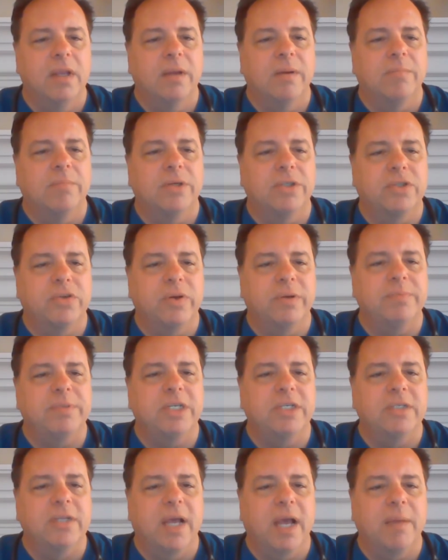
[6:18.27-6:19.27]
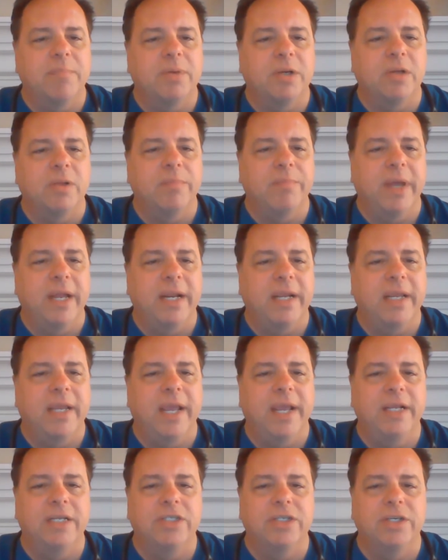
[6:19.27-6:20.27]
Prescription topical
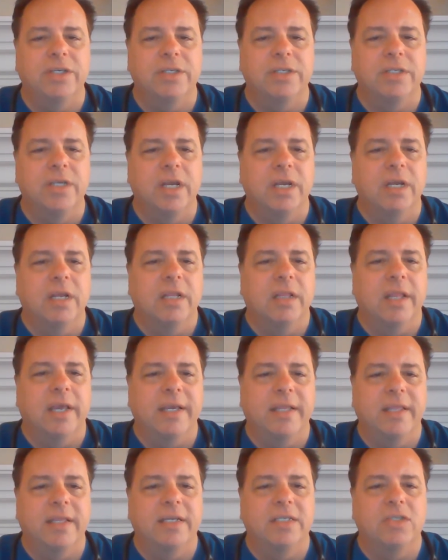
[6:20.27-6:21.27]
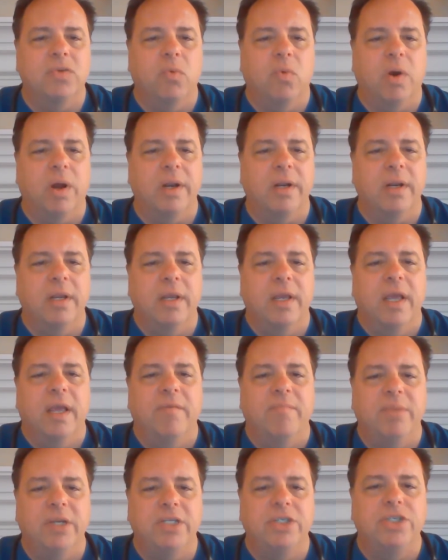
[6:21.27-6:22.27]
medications like this one have
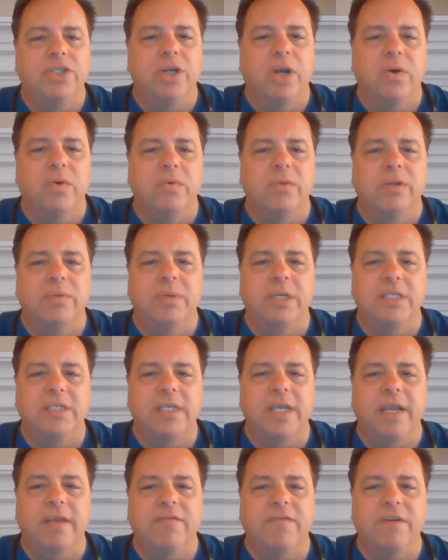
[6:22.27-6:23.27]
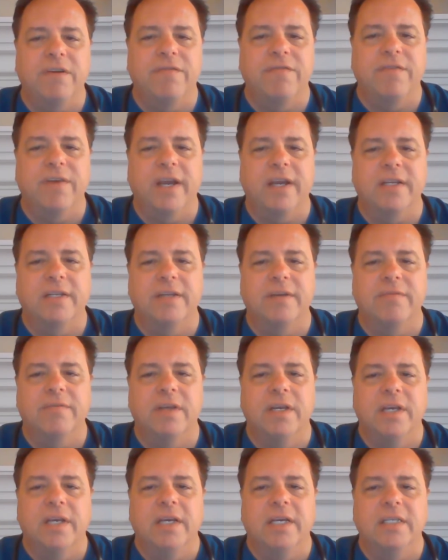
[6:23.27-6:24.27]
been shown to be safe and effective
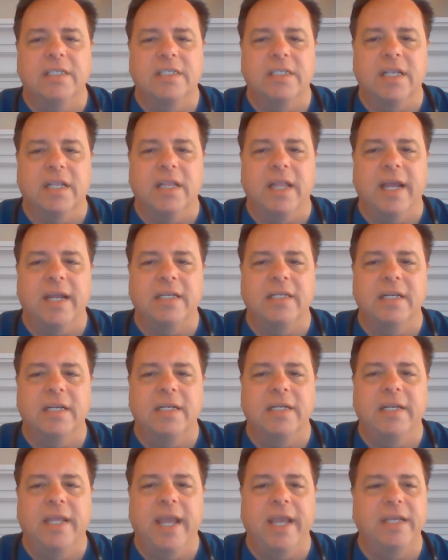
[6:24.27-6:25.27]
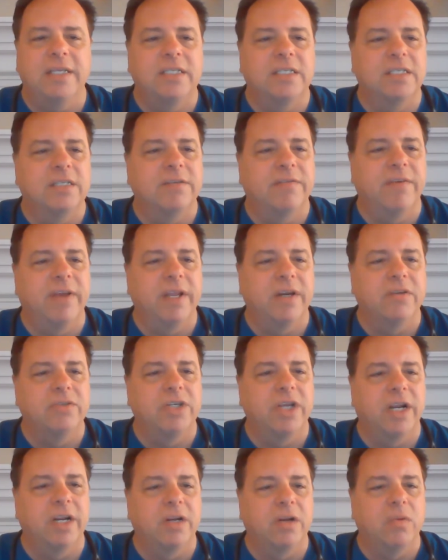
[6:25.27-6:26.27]
in selected cases of
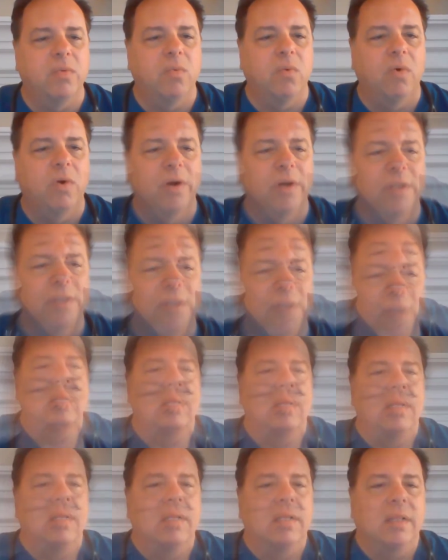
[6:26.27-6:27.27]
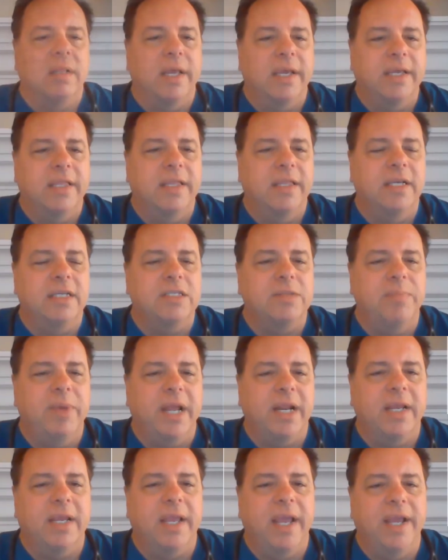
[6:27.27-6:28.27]
anogenital warts. Like this
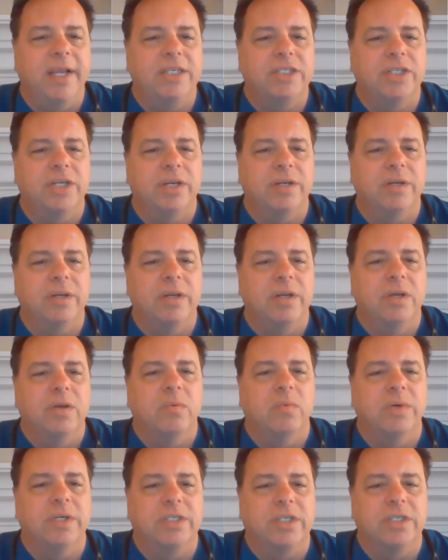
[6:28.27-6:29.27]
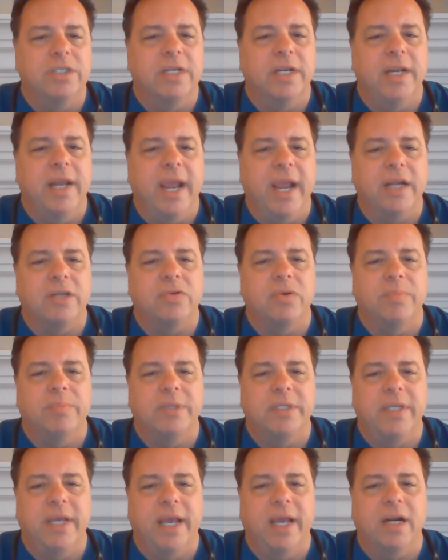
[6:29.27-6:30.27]
medication, which is a natural
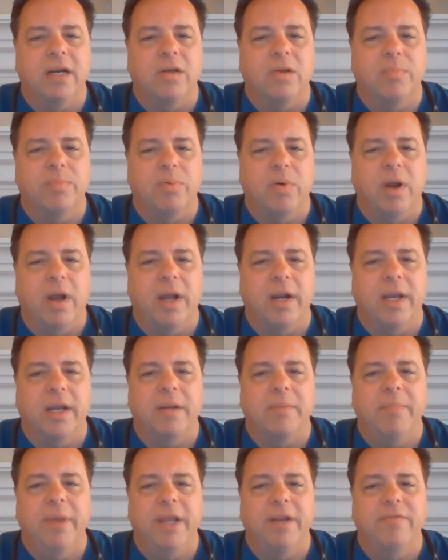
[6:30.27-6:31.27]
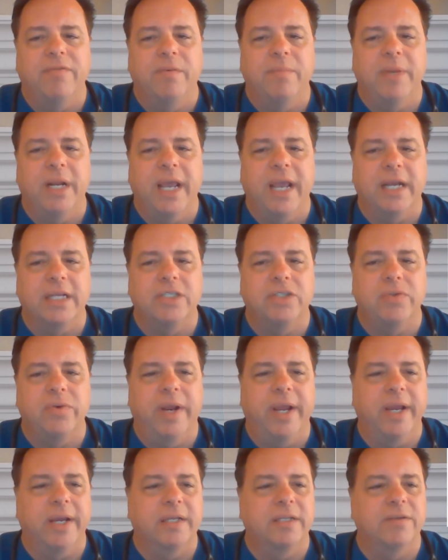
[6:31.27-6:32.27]
botanical product made from an
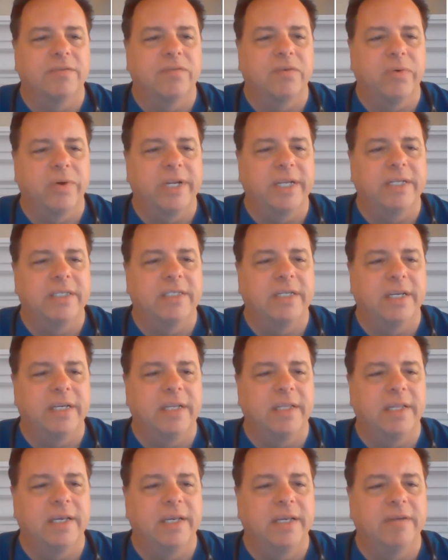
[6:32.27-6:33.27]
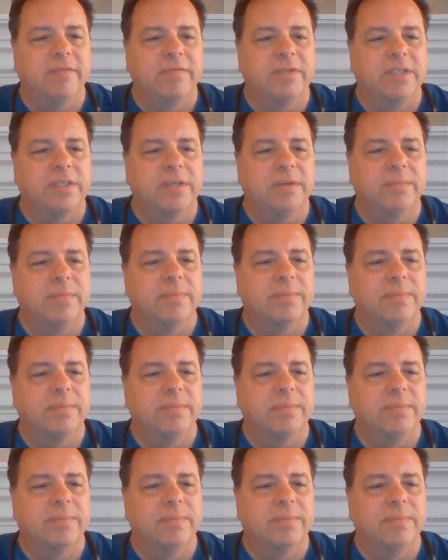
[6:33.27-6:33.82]
extract of green tea leaves.